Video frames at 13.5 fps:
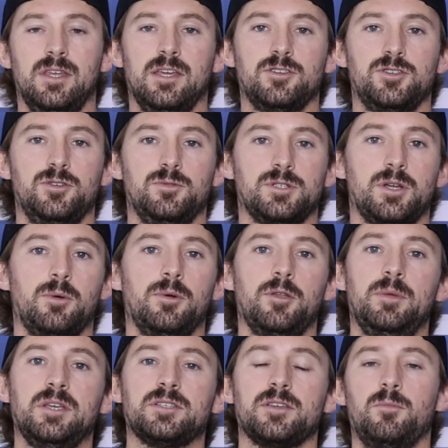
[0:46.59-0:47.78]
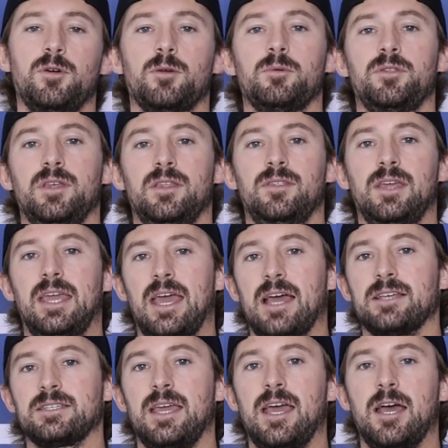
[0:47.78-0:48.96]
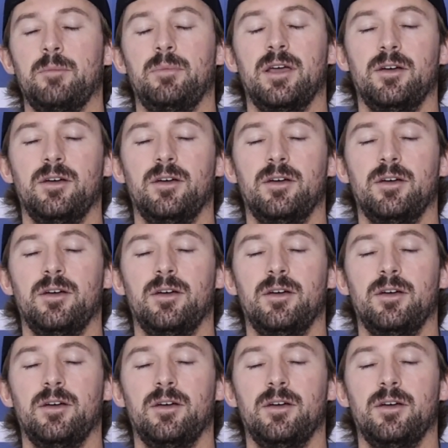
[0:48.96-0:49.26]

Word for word: the issue is going to be somewhere within the gas cap.